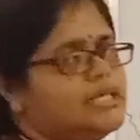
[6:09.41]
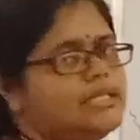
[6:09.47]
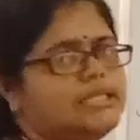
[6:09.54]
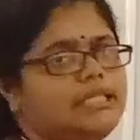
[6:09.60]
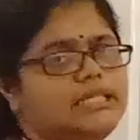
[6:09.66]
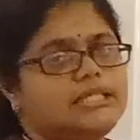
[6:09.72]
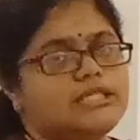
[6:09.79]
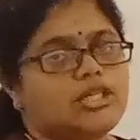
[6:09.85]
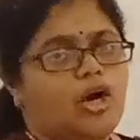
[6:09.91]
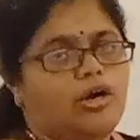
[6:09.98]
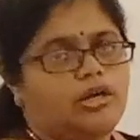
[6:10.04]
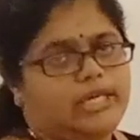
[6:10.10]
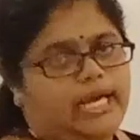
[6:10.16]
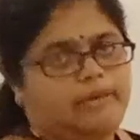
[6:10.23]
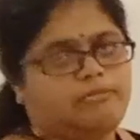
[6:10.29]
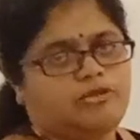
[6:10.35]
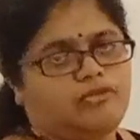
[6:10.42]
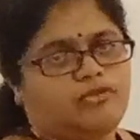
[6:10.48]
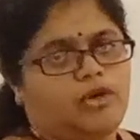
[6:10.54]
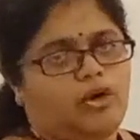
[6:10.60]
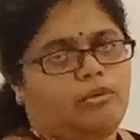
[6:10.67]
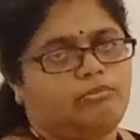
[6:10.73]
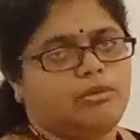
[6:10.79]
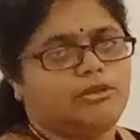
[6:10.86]
these types of
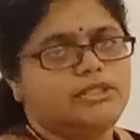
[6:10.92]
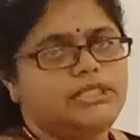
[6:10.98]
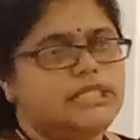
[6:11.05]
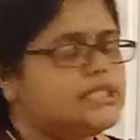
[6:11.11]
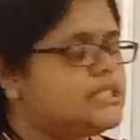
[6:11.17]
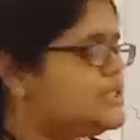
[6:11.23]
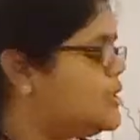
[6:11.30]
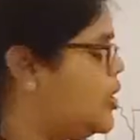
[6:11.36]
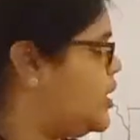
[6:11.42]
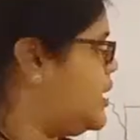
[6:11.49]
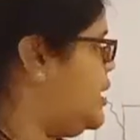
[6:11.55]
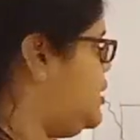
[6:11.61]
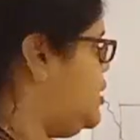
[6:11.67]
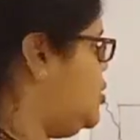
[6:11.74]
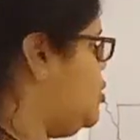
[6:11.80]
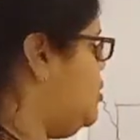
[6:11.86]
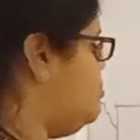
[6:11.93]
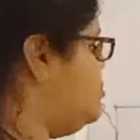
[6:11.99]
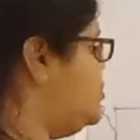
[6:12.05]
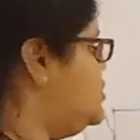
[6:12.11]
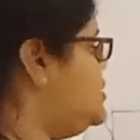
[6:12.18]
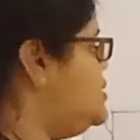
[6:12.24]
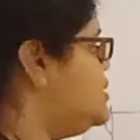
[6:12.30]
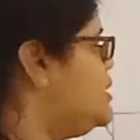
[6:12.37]
compounds, organic
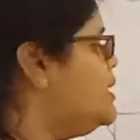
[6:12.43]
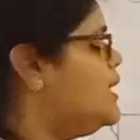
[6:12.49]
compounds,